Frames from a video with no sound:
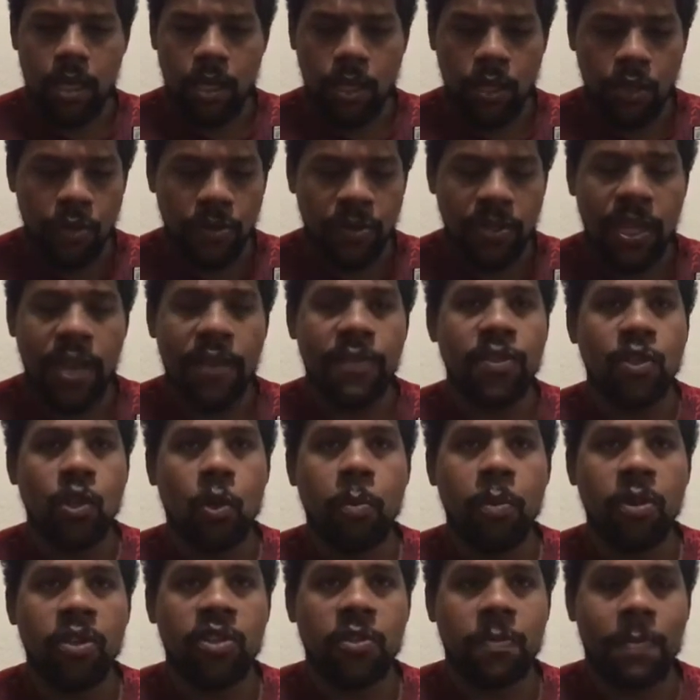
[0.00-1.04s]
You save so
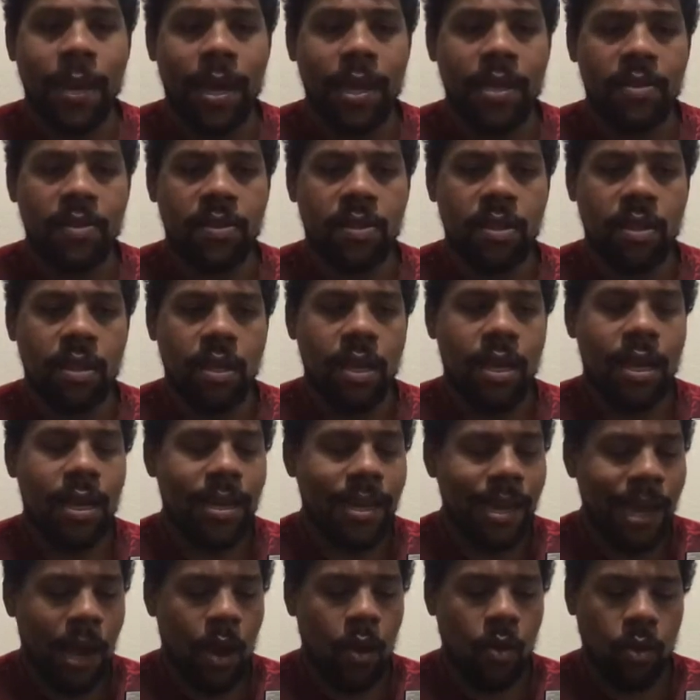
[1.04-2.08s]
much space.
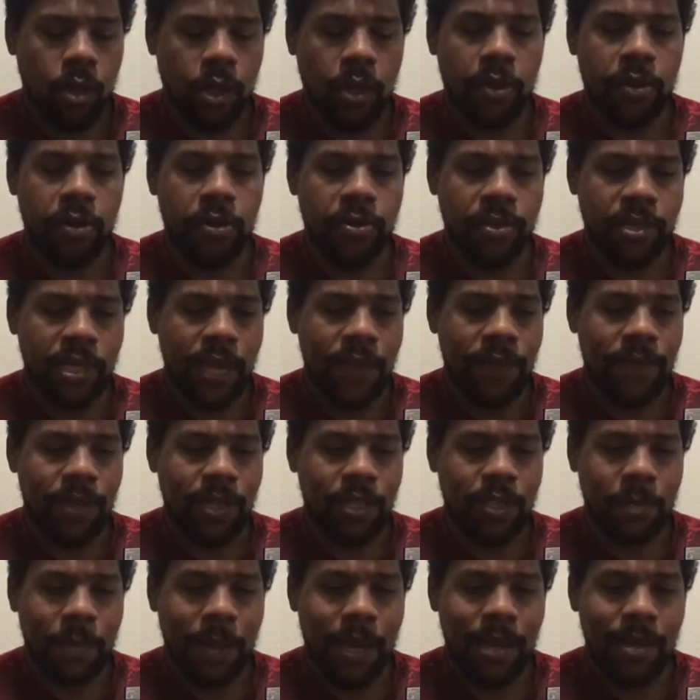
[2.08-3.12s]
Not only are you saving
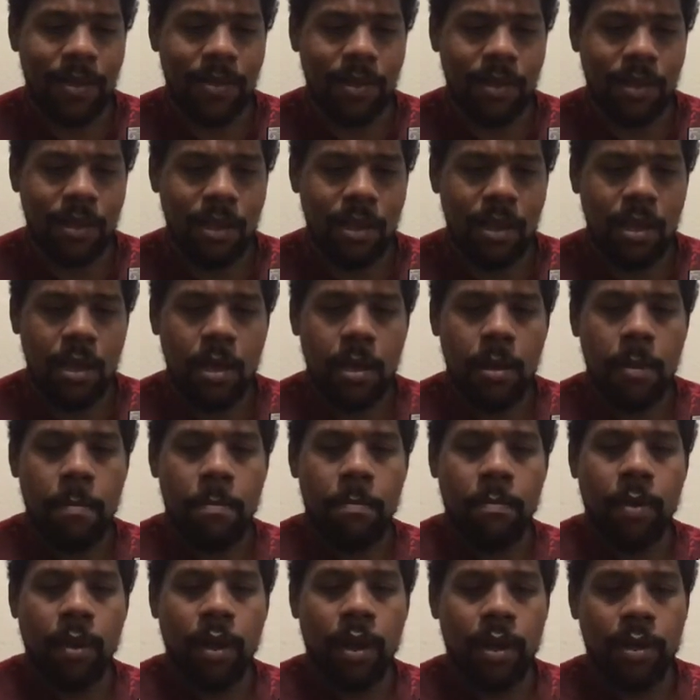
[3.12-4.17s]
space,
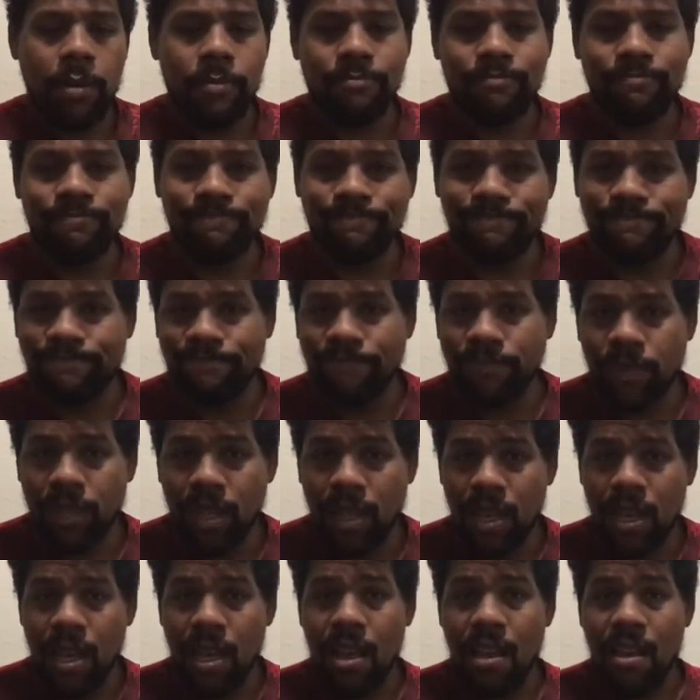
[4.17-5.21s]
but
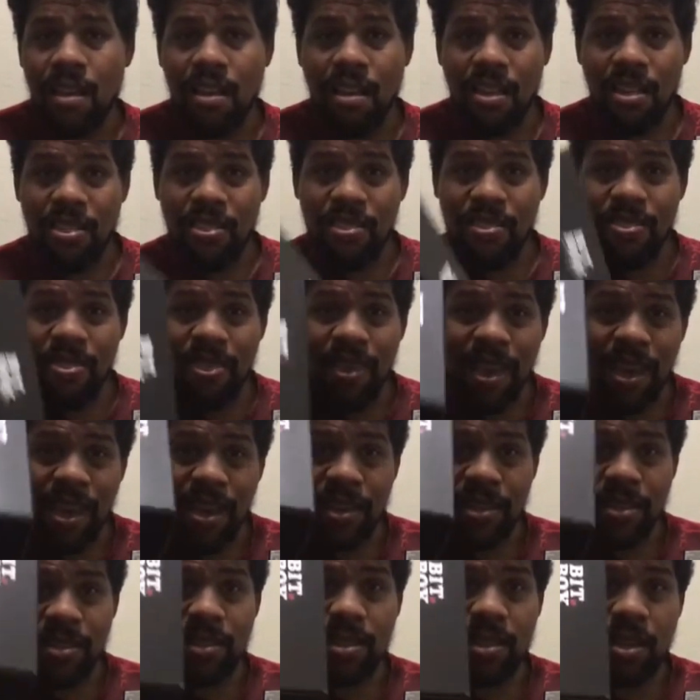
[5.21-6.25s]

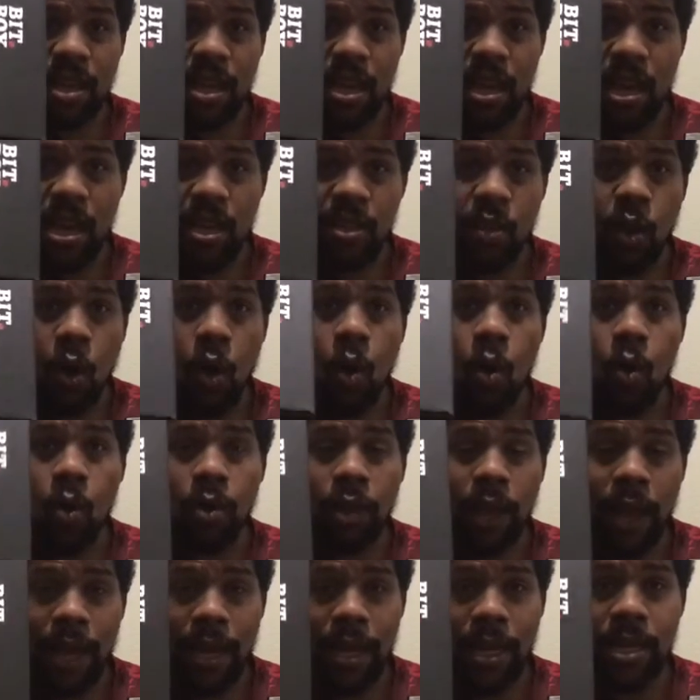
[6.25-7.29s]
this is a whole
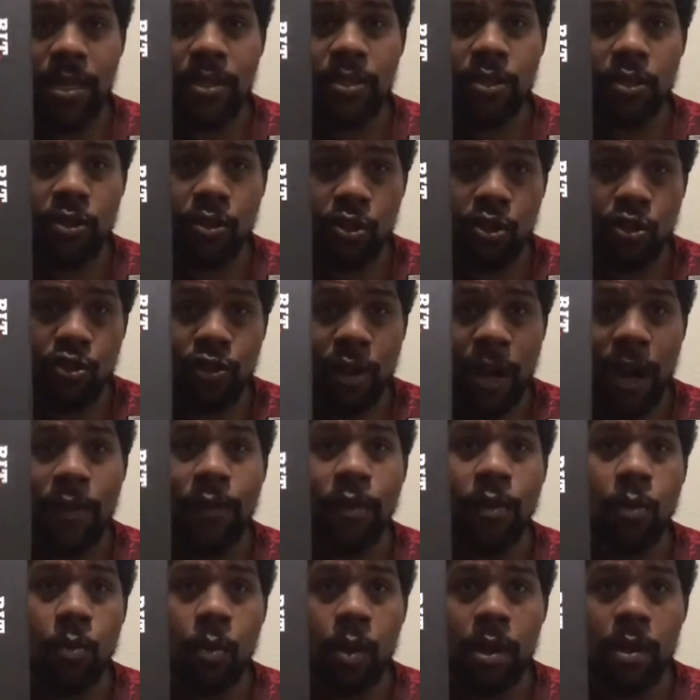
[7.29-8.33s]
lot easier to
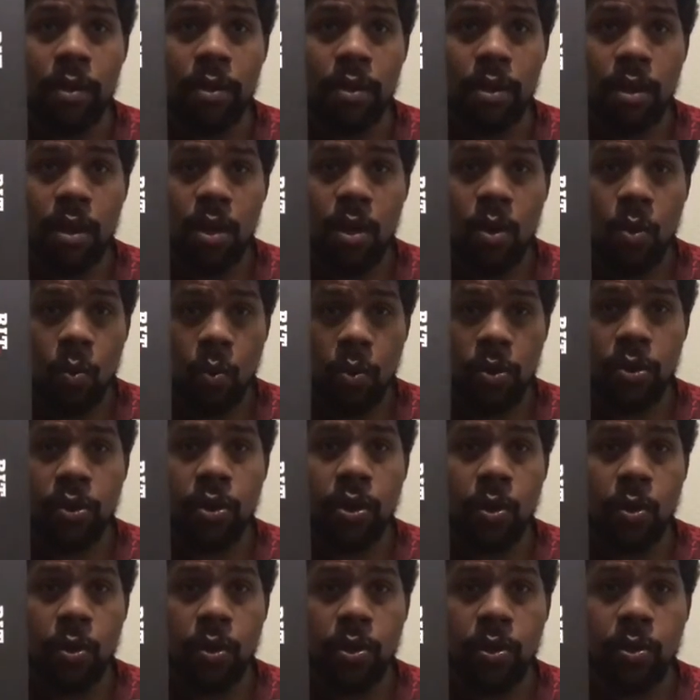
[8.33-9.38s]
travel with when you're
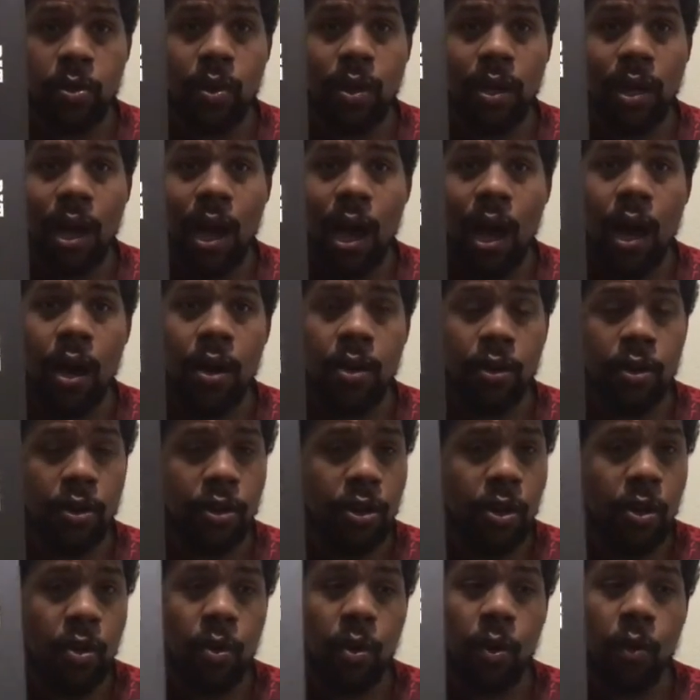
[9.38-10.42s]
going to a con or
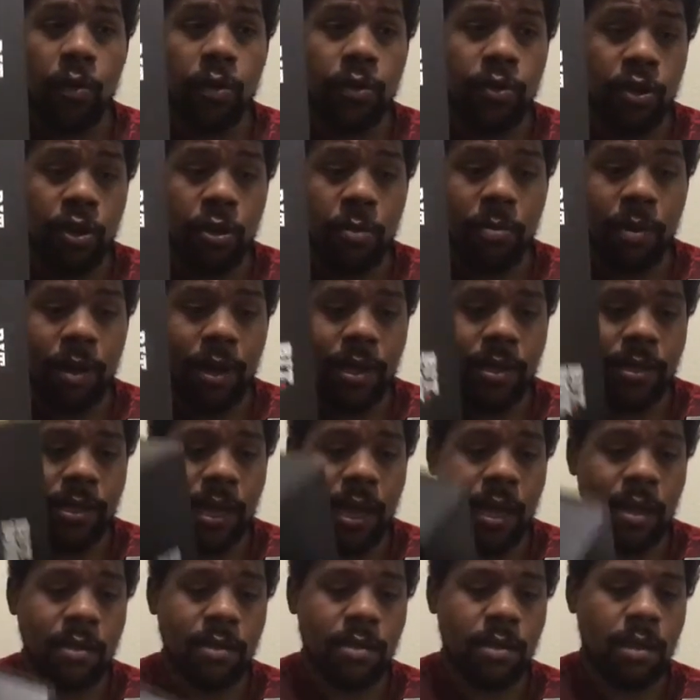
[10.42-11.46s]
you're going over to your buddy's
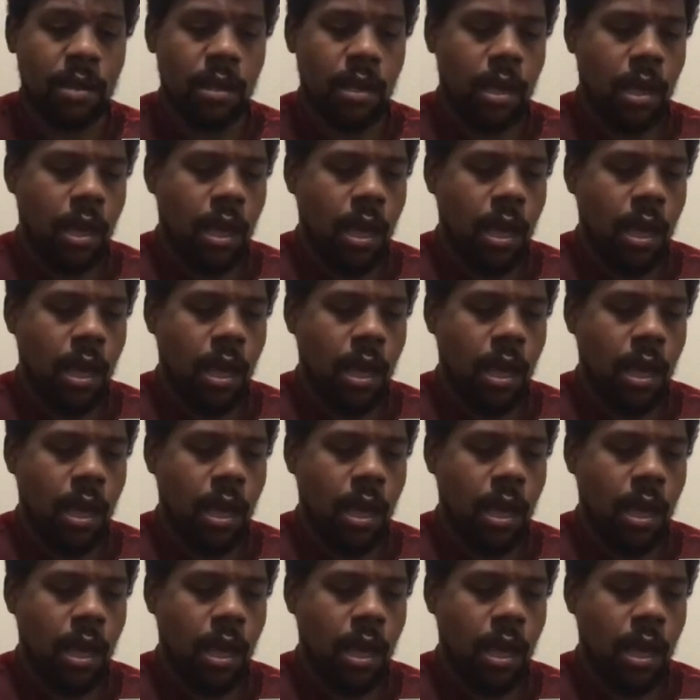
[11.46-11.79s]
house